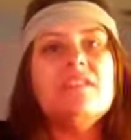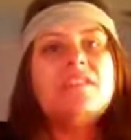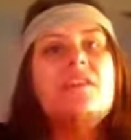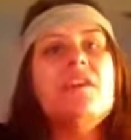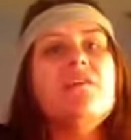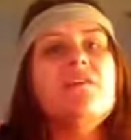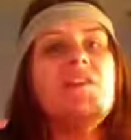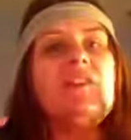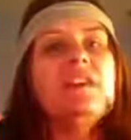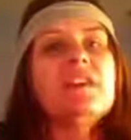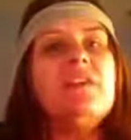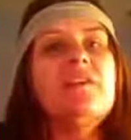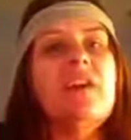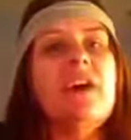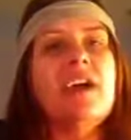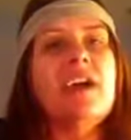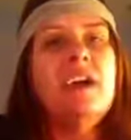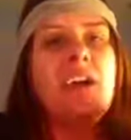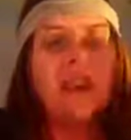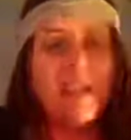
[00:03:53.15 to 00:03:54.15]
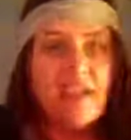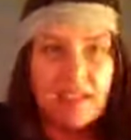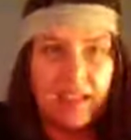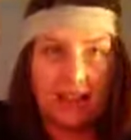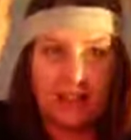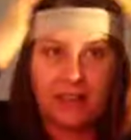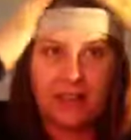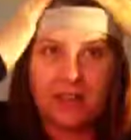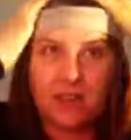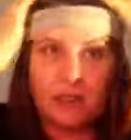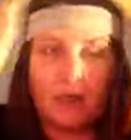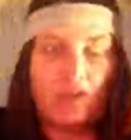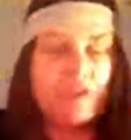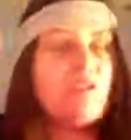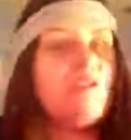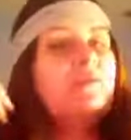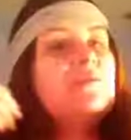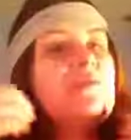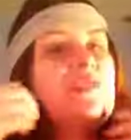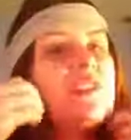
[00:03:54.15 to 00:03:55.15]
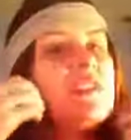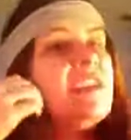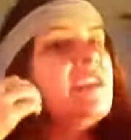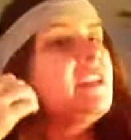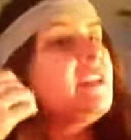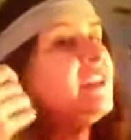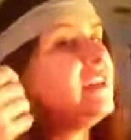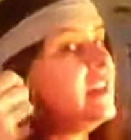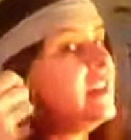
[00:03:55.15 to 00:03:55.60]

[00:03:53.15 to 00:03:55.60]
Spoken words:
so I feel like if I get a little more oomph in it,